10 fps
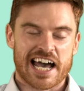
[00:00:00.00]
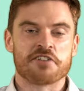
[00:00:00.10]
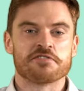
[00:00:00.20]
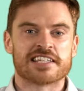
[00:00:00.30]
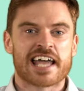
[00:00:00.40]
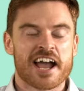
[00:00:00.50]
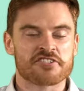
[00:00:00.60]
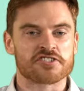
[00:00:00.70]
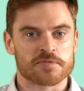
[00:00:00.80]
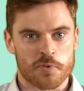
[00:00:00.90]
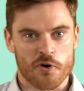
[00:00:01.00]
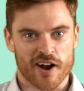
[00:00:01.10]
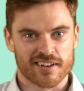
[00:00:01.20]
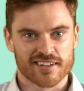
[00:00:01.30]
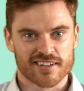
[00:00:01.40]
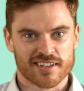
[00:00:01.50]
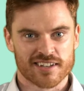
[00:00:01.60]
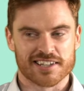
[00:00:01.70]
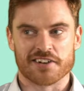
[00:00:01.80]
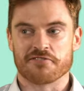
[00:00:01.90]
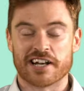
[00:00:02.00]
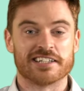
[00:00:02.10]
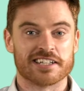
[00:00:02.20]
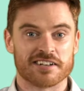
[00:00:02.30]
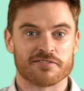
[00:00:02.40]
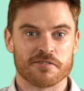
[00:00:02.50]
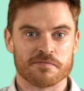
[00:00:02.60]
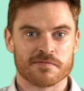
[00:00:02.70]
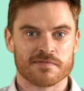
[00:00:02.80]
And it was the extra support that really did it for him.